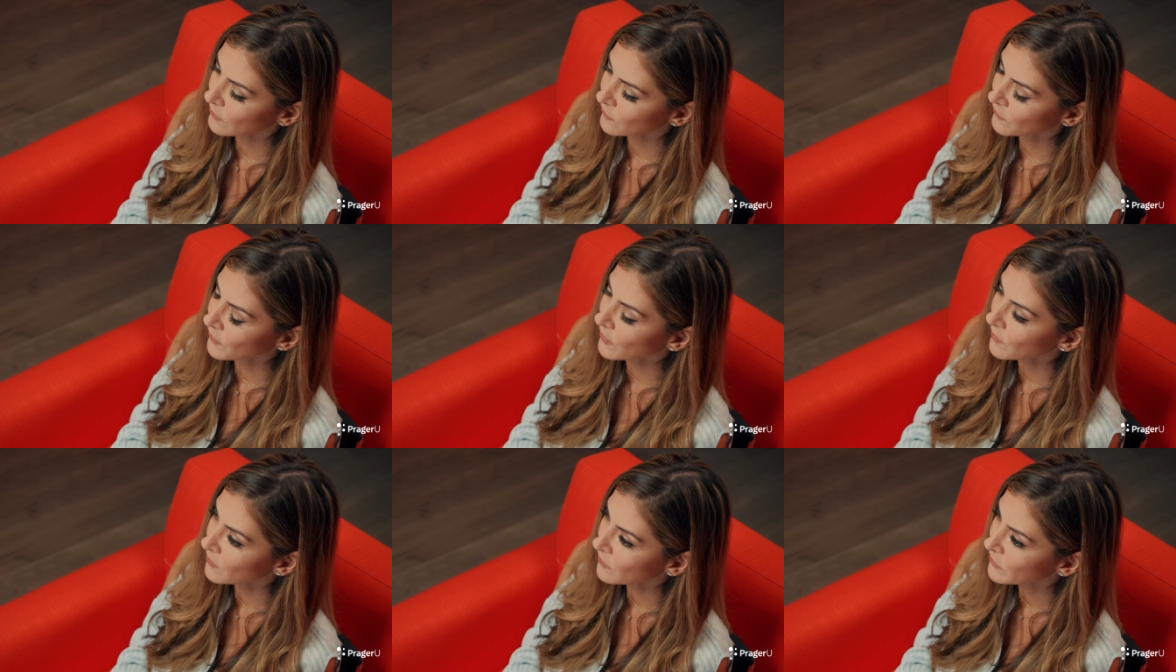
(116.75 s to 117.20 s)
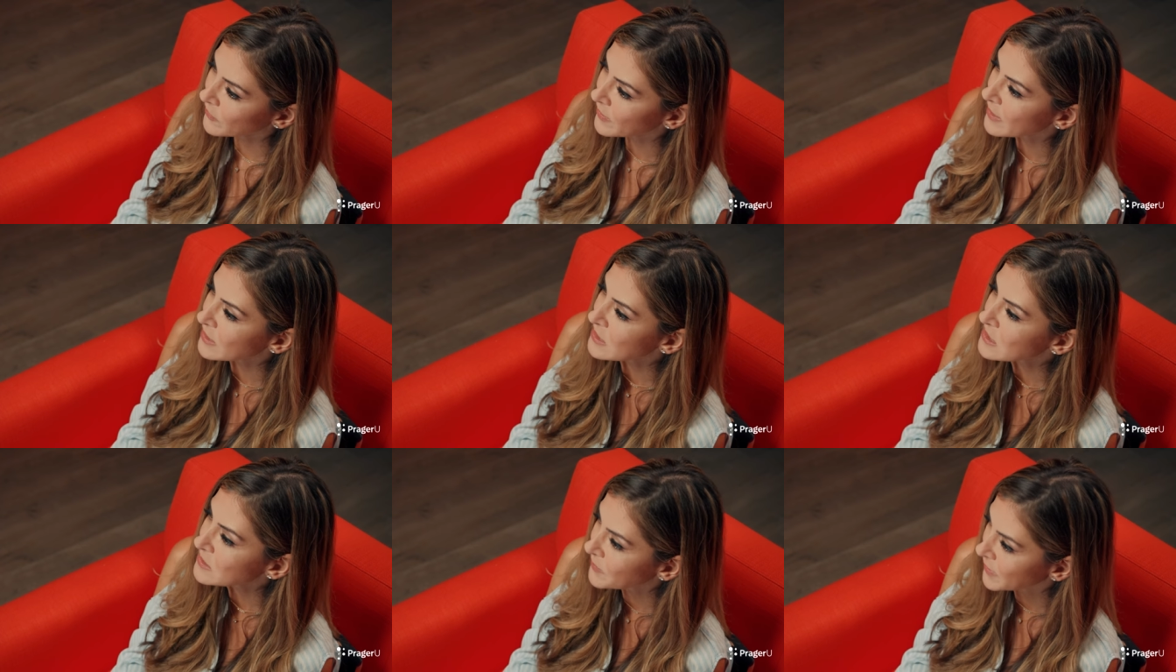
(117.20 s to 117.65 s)
from the
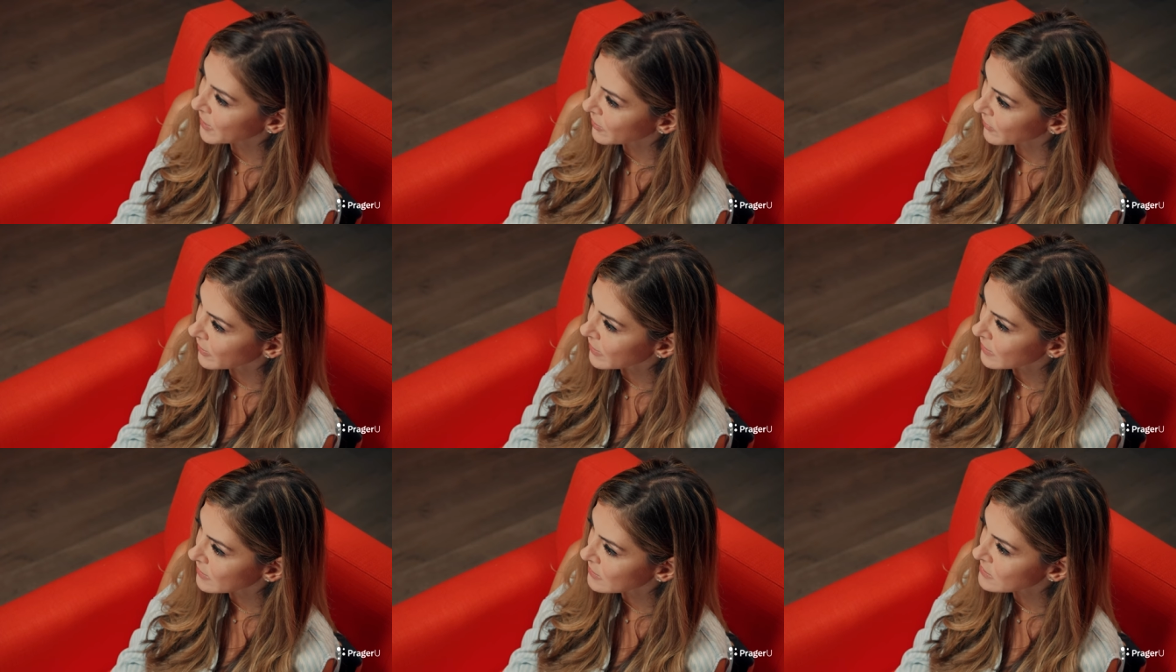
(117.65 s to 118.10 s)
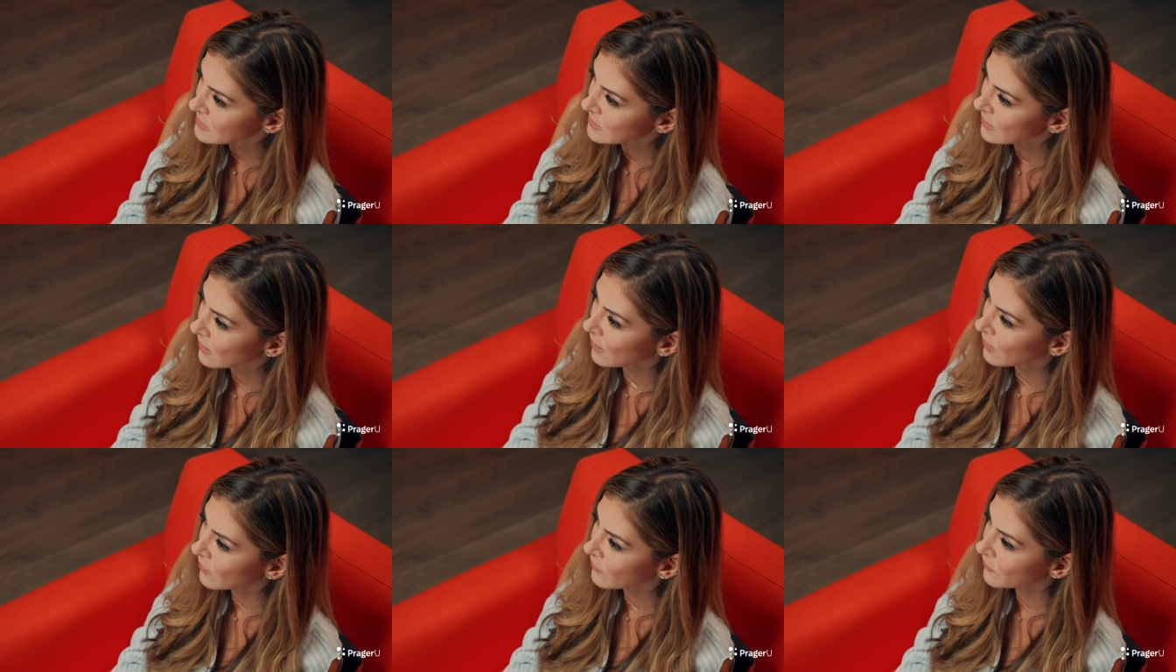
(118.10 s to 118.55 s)
experience
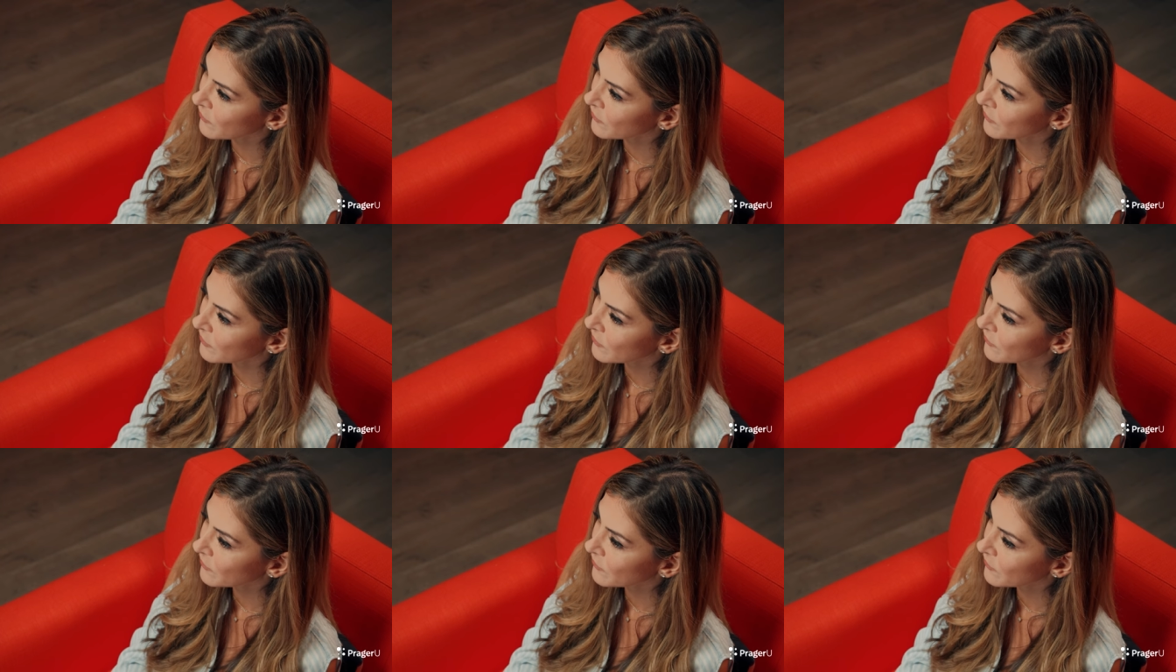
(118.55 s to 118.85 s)
of